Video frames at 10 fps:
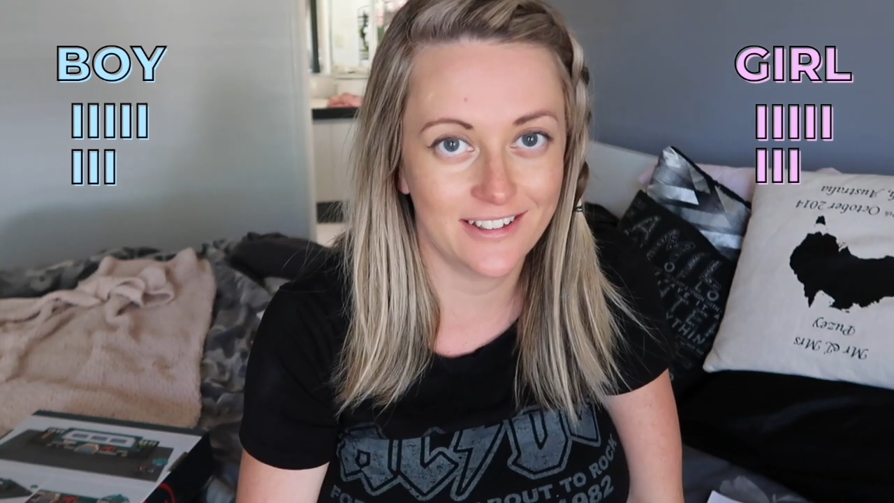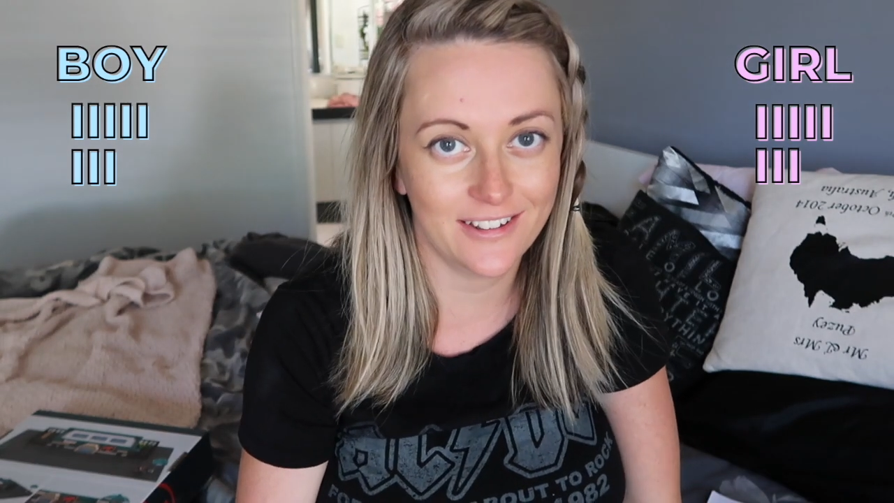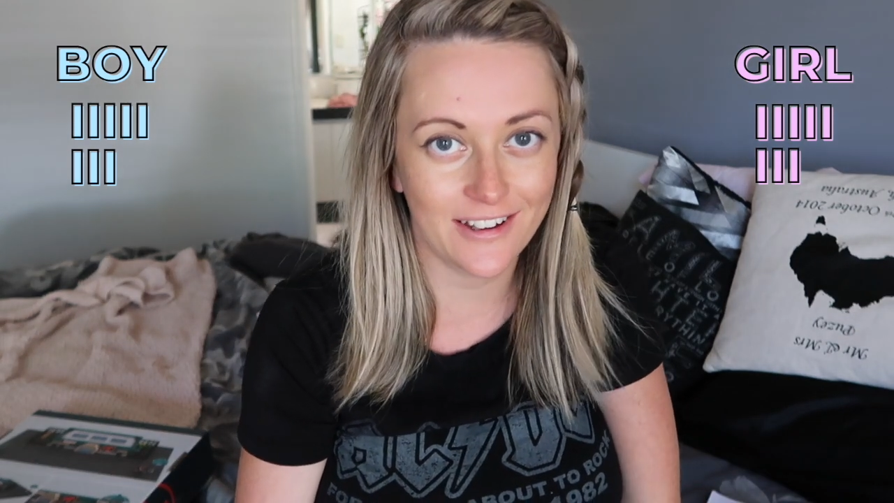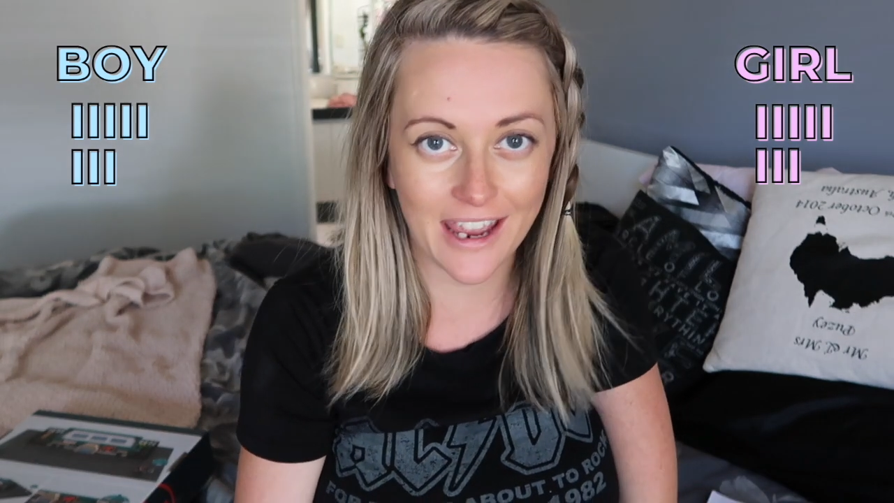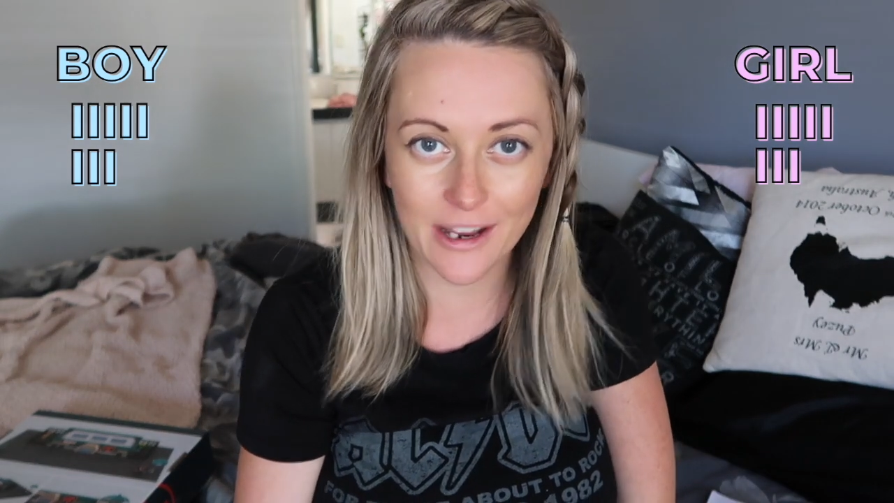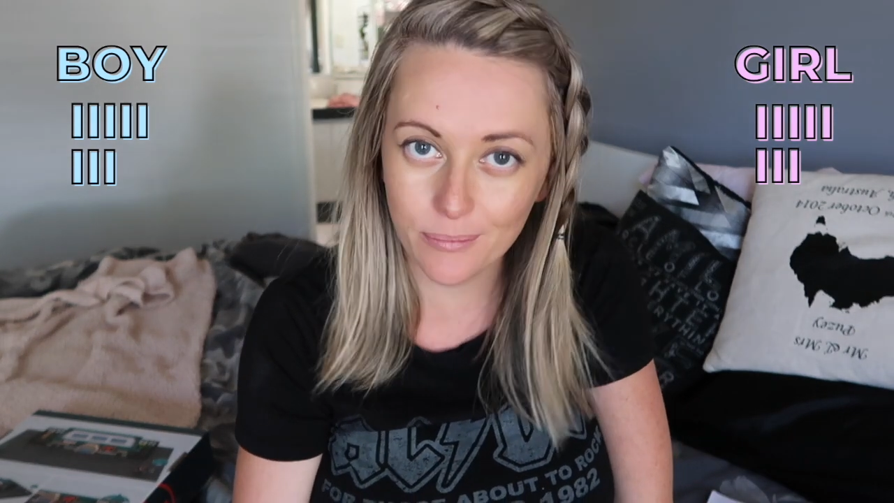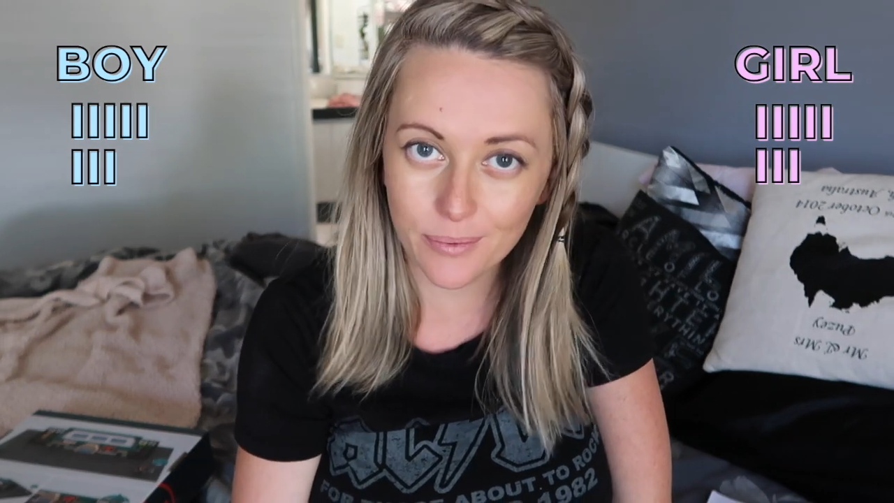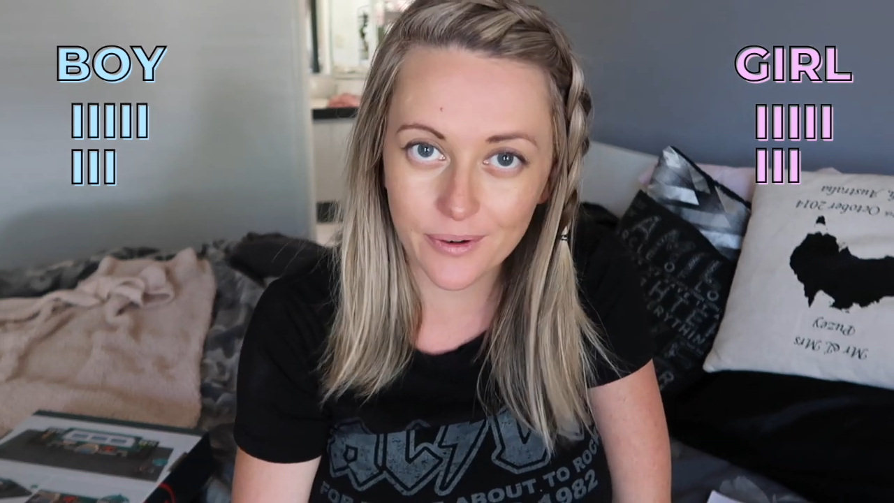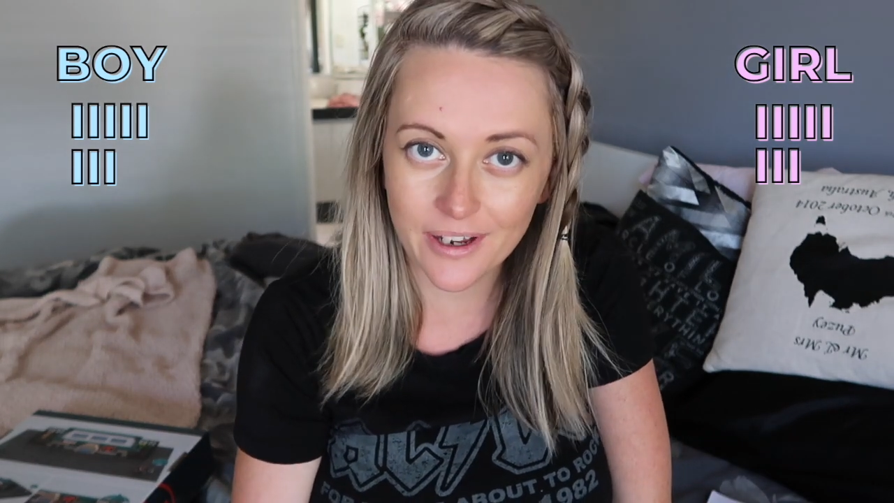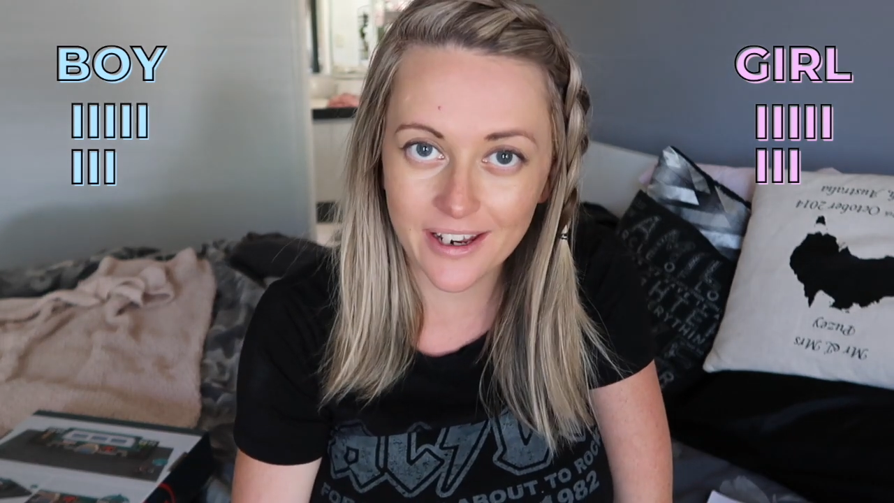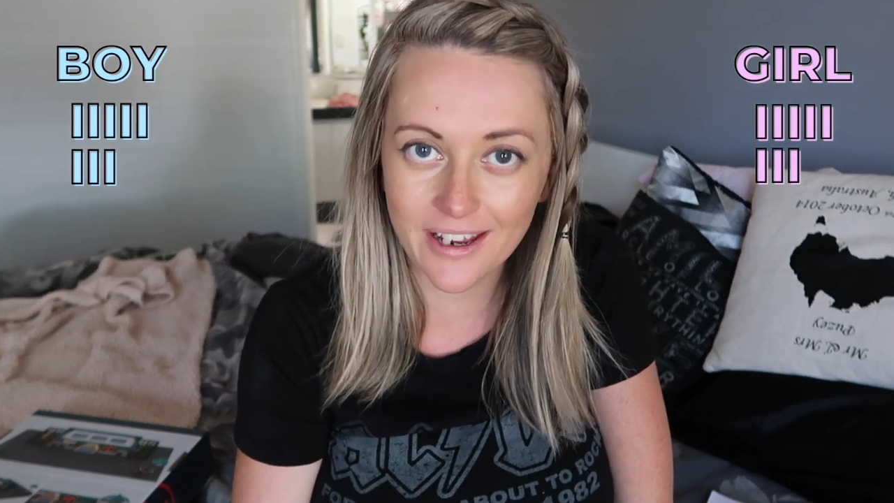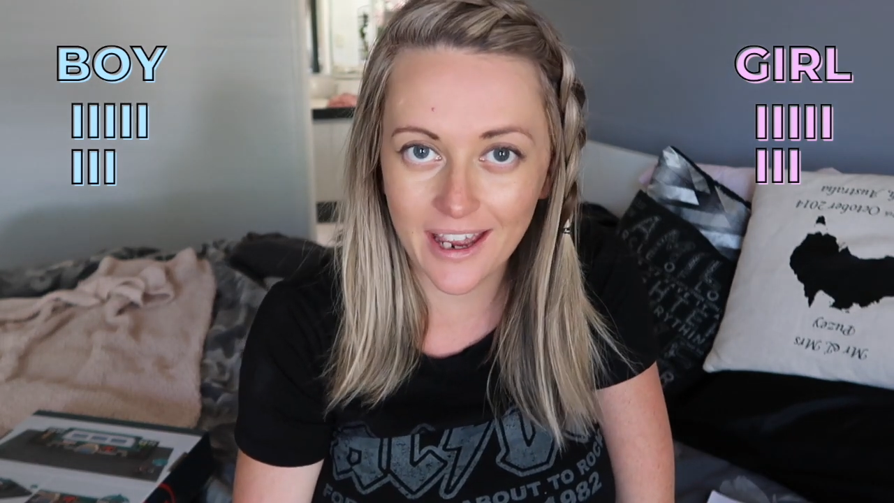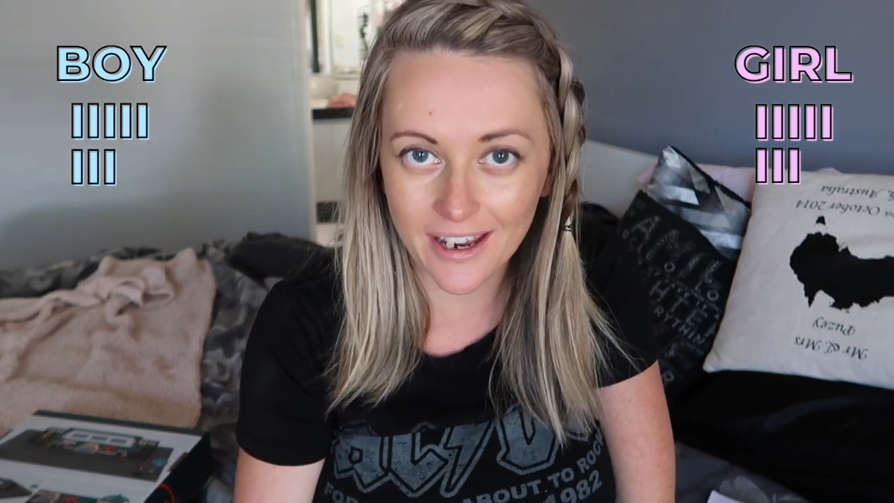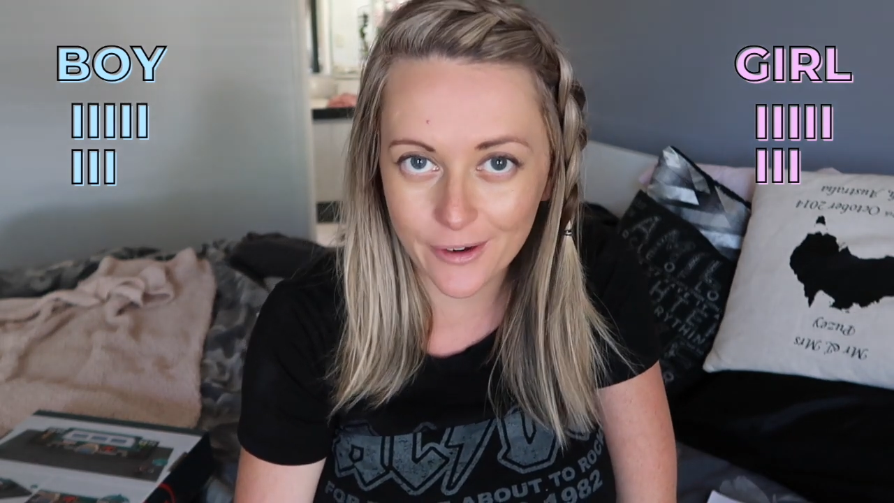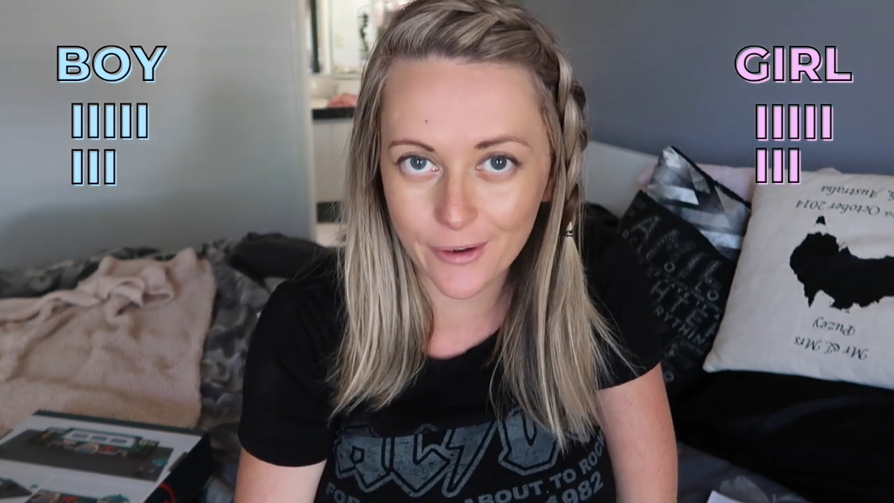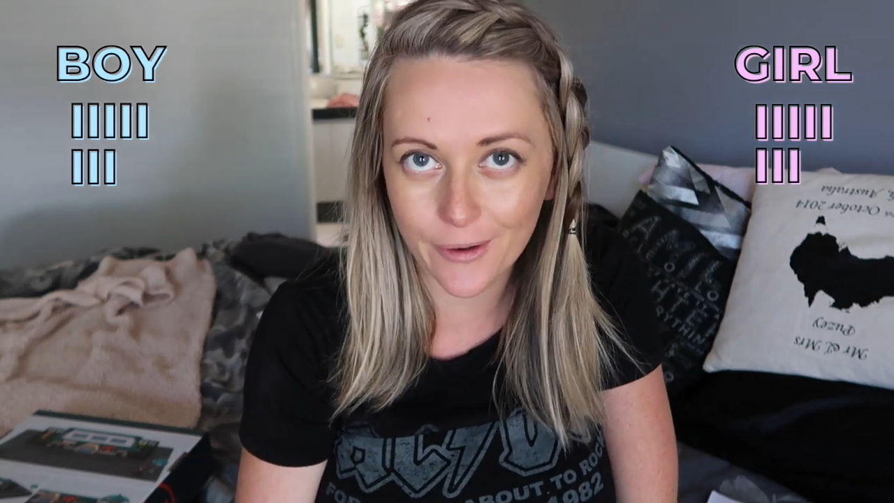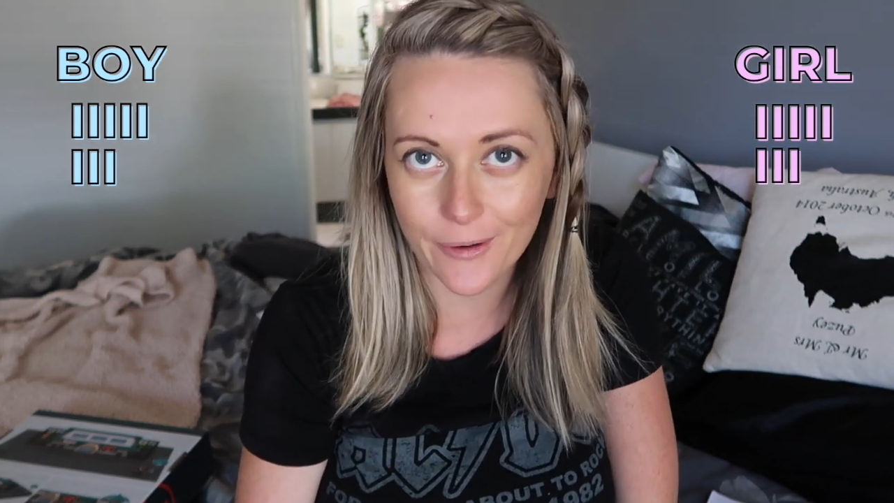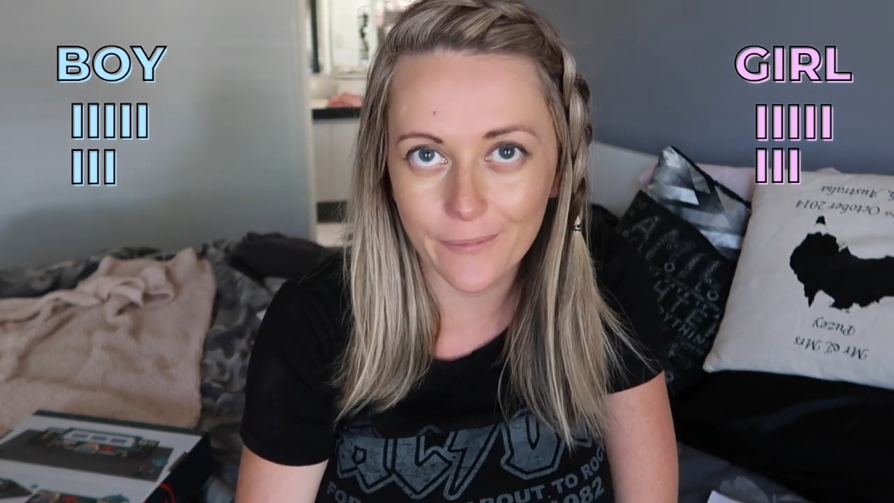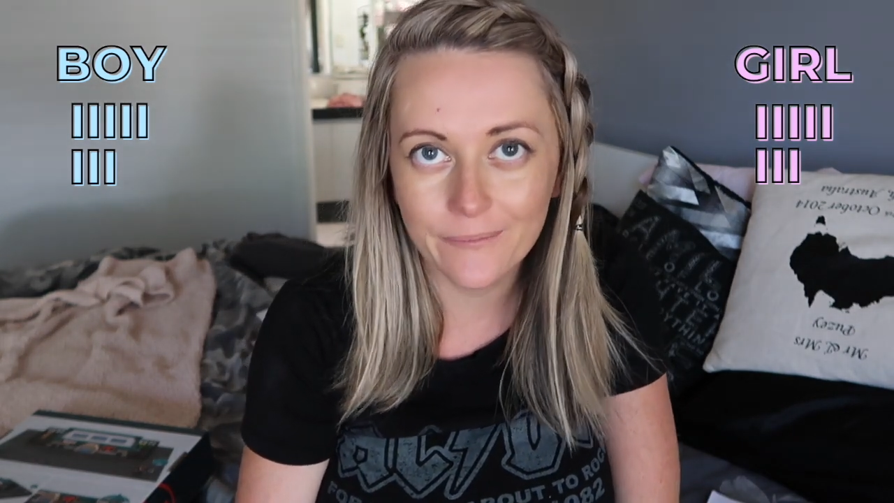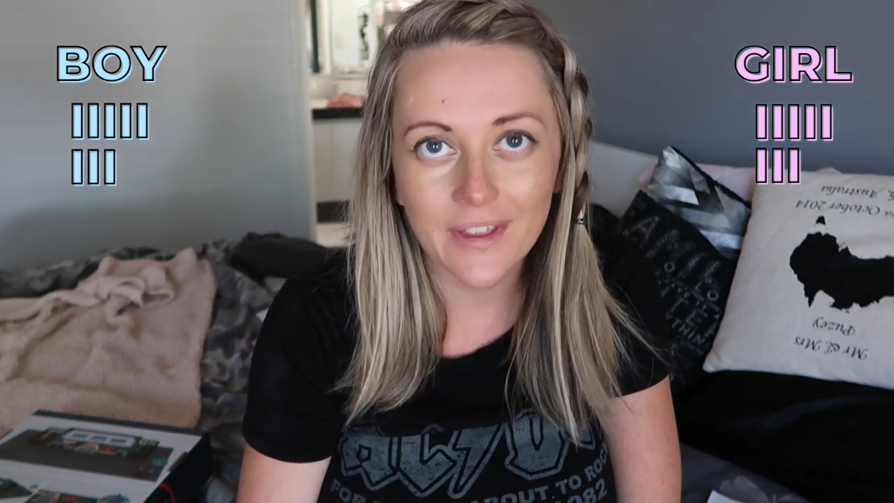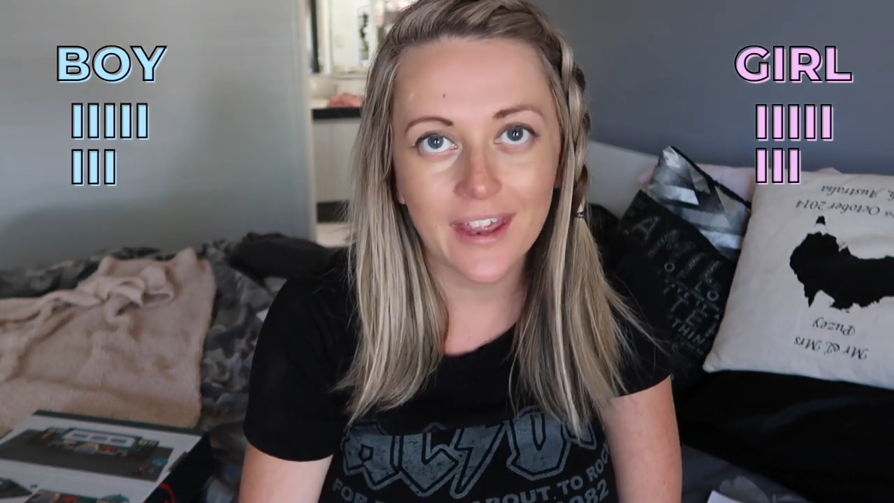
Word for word: So eight boy, eight girl.